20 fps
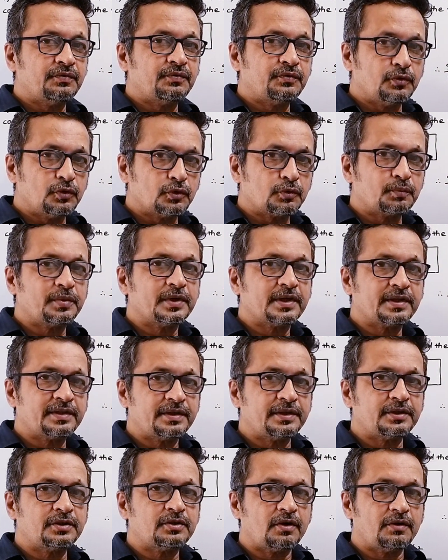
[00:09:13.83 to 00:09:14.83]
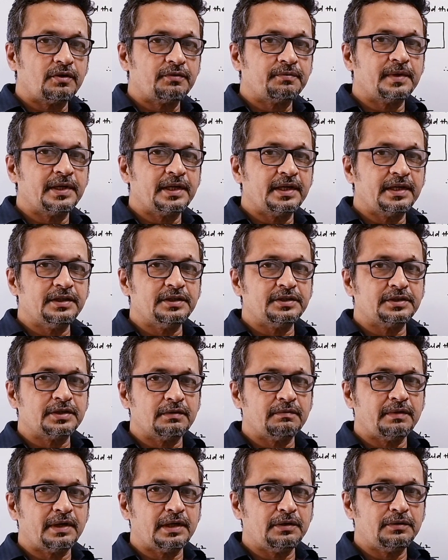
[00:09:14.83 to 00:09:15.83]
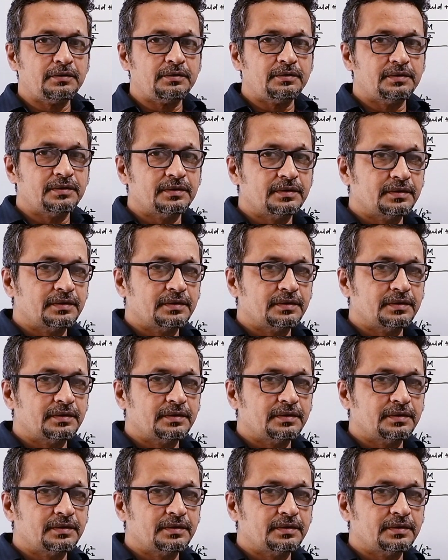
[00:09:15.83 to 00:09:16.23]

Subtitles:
4% of my initial value,